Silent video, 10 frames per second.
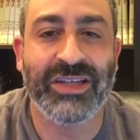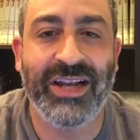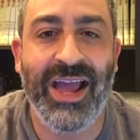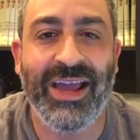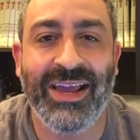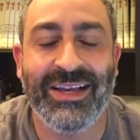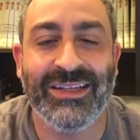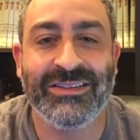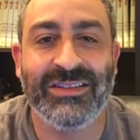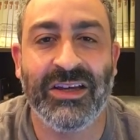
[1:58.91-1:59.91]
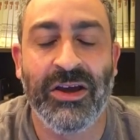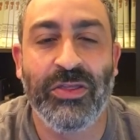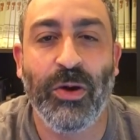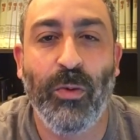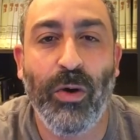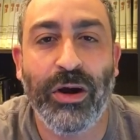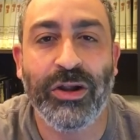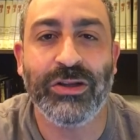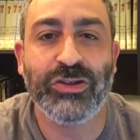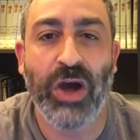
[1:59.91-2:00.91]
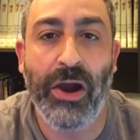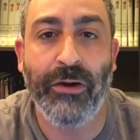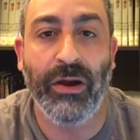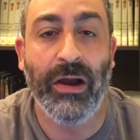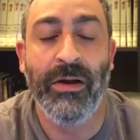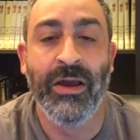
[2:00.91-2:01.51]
today is the word Torah,